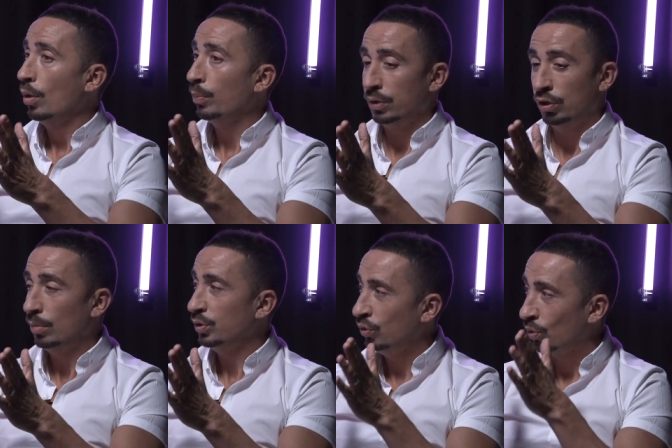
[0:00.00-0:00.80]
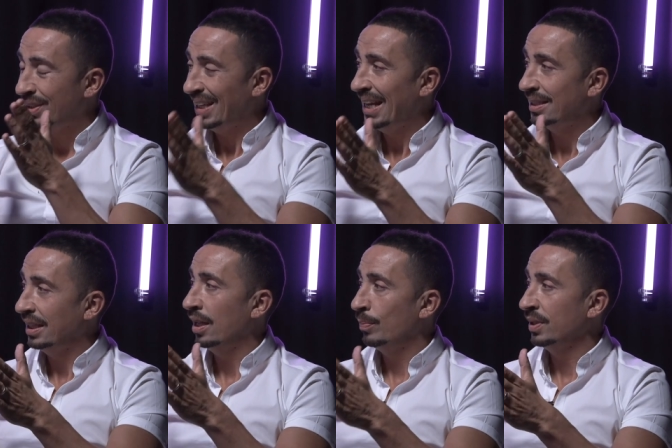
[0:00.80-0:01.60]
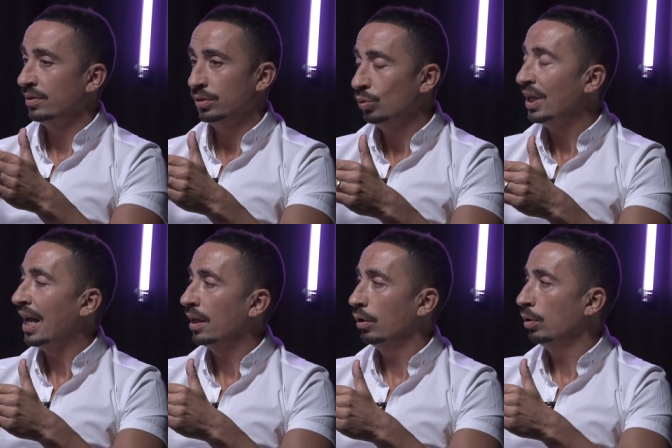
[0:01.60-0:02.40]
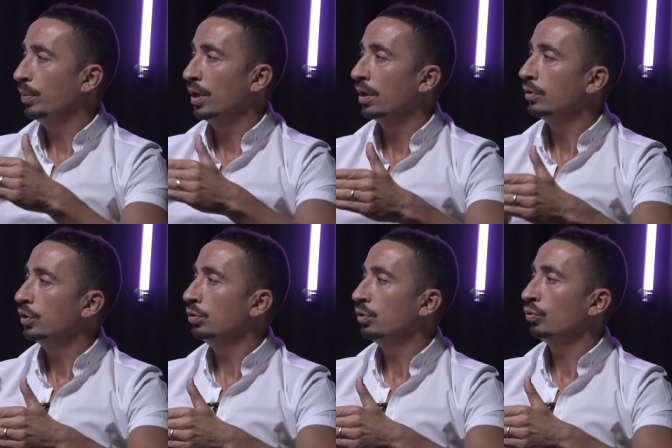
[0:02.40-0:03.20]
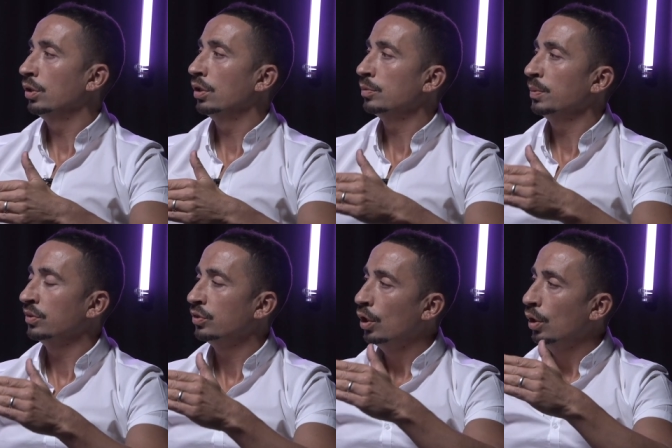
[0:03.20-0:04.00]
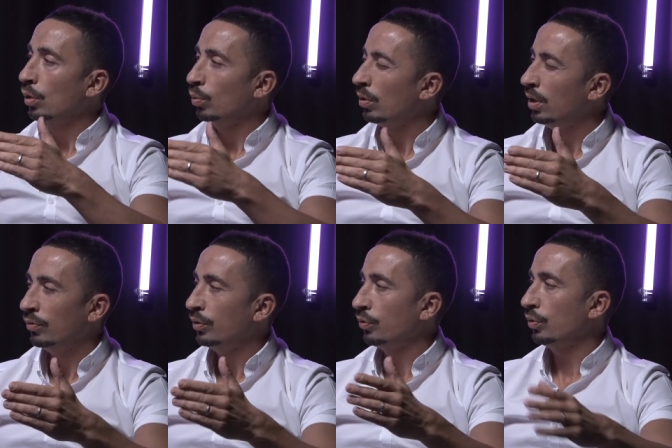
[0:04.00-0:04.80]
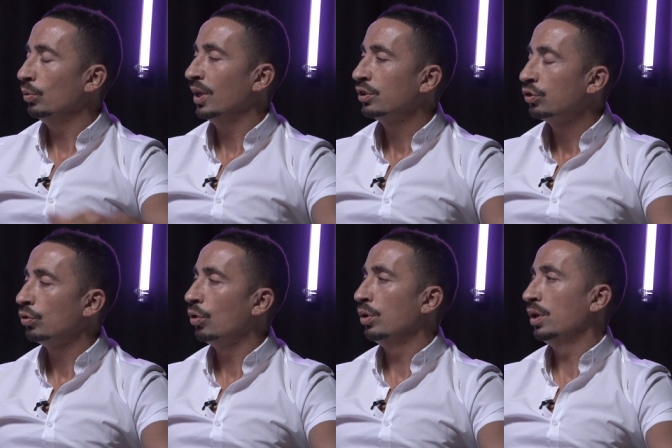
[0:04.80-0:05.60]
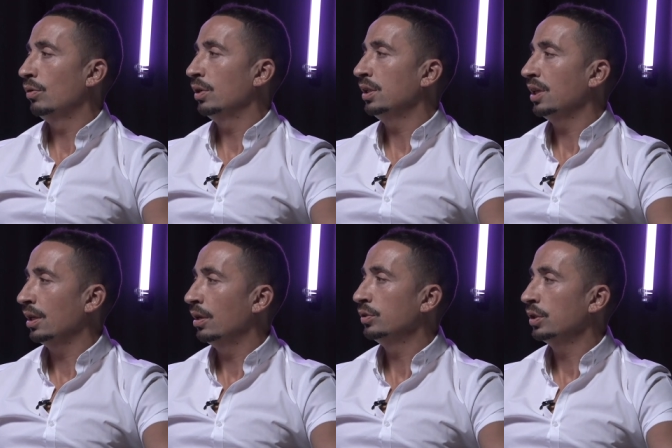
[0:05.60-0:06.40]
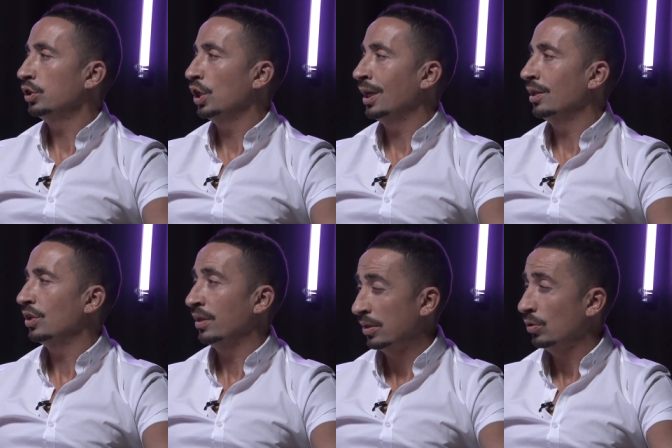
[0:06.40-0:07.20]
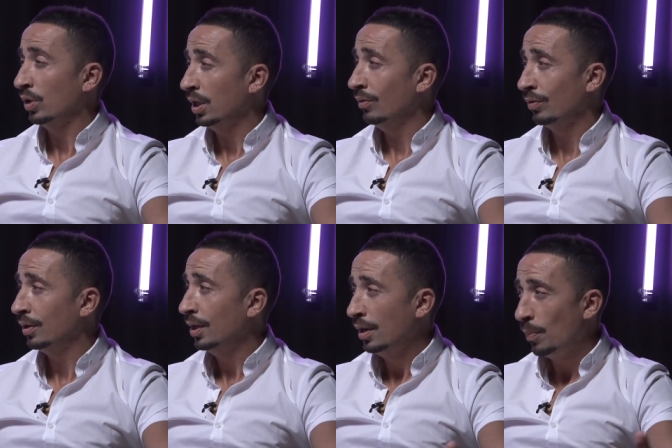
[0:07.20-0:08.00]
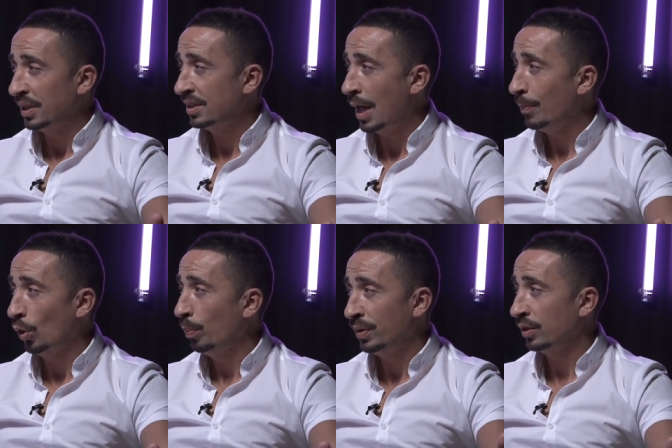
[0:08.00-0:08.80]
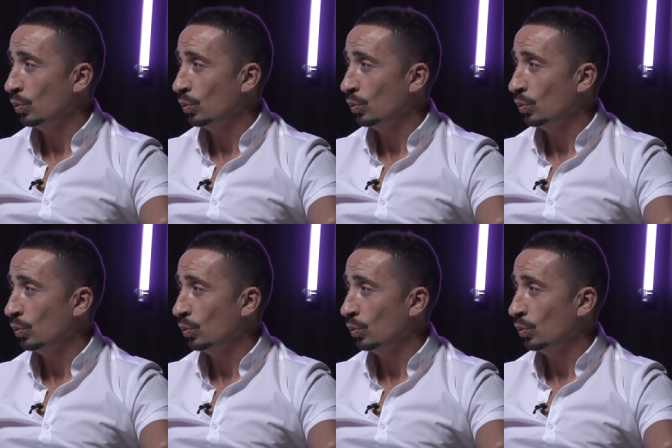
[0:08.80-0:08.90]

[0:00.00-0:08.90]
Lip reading: But in terms of your day-to-day business, you can't look beyond 2 to 3 years, because we're living through extraordinary technological change, and that's going to even be stepped up in the